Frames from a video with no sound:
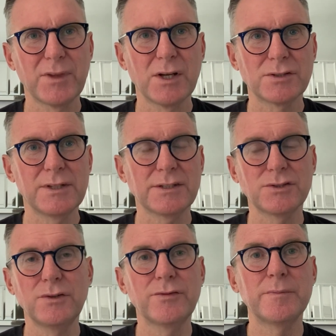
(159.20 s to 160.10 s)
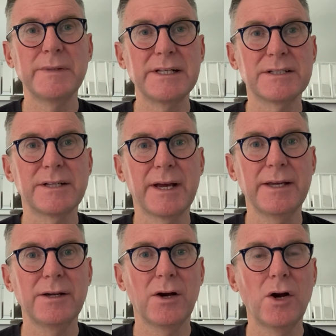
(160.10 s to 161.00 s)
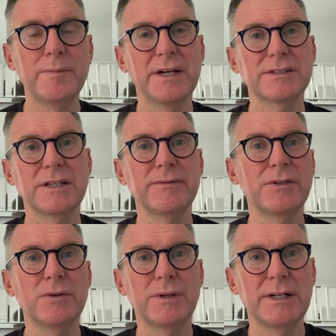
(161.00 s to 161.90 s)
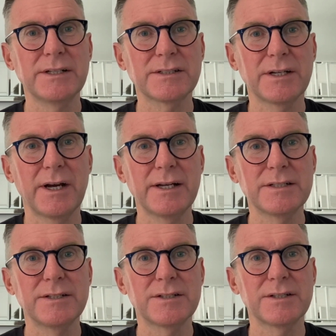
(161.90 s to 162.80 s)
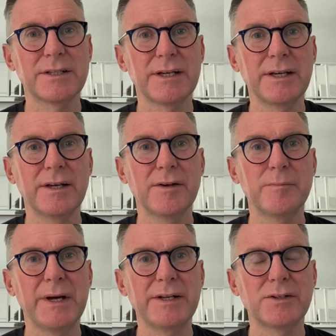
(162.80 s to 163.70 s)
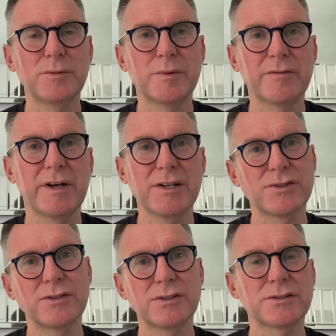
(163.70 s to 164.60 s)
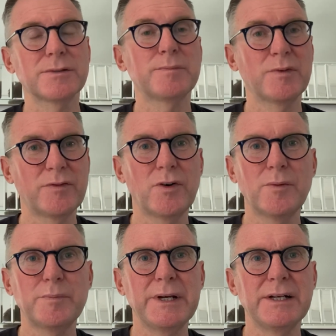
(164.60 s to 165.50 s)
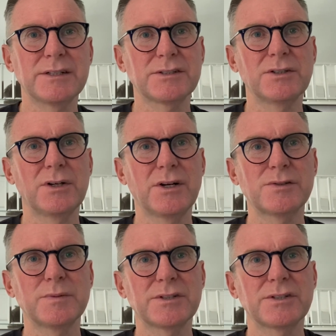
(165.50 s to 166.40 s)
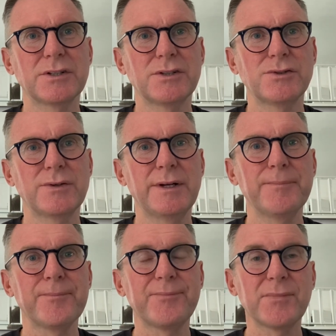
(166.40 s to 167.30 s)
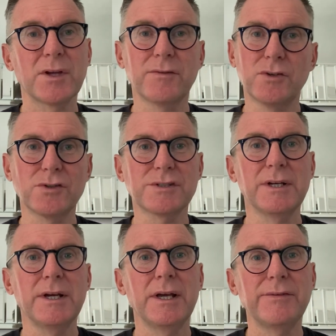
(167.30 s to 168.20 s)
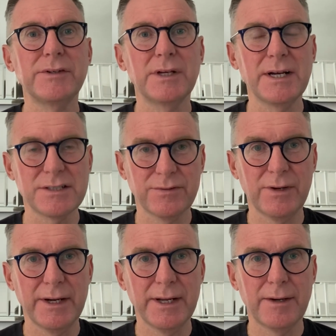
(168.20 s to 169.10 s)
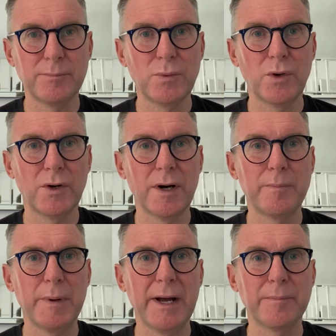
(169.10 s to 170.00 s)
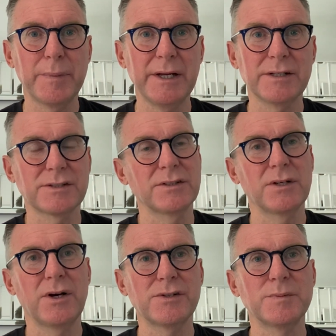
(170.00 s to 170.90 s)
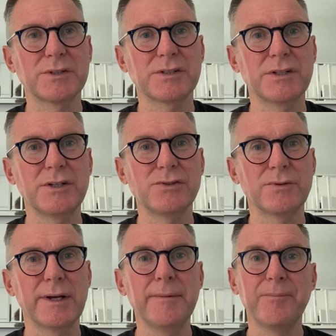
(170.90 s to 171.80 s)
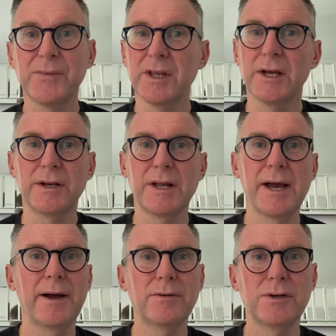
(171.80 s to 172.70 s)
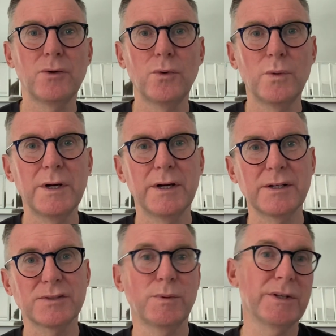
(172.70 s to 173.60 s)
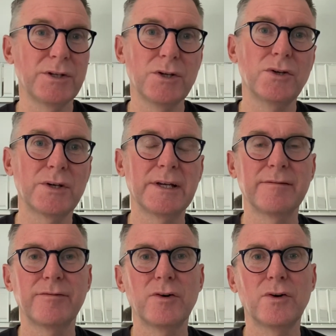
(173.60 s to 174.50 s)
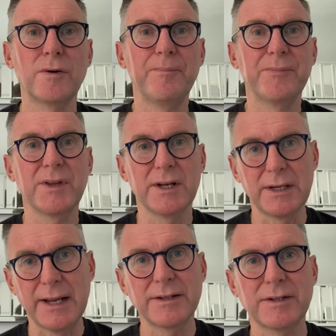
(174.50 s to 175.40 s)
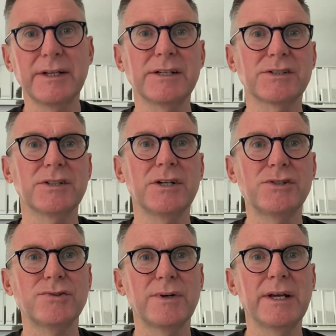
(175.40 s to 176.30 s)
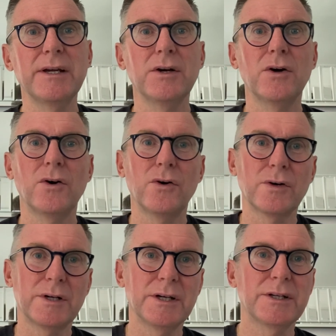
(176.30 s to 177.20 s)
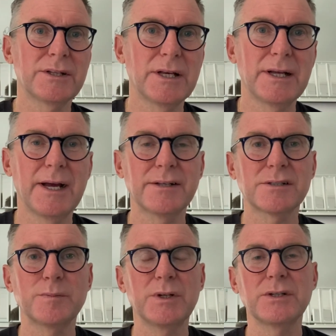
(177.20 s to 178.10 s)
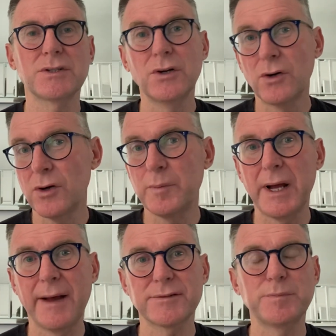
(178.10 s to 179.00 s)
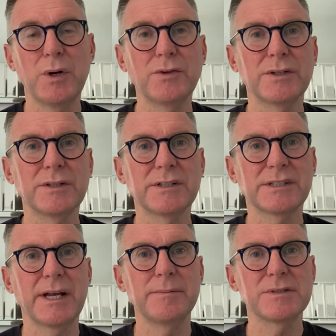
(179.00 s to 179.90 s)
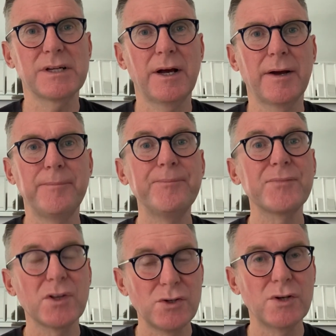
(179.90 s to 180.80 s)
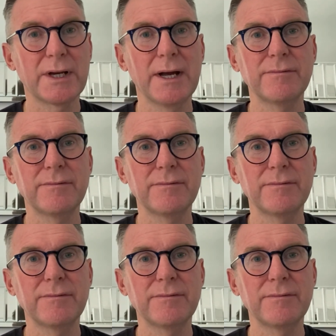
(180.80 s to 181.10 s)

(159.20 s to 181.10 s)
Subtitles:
So that's all from me today. I hope that's given you an insight into the medical professionals that perform penis enlargement surgery. Of course, if you'd like to find out more about penis enlargement surgery and how it all works, whether you're looking for lengthening surgery or girth enhancement, or perhaps both at the same time, you can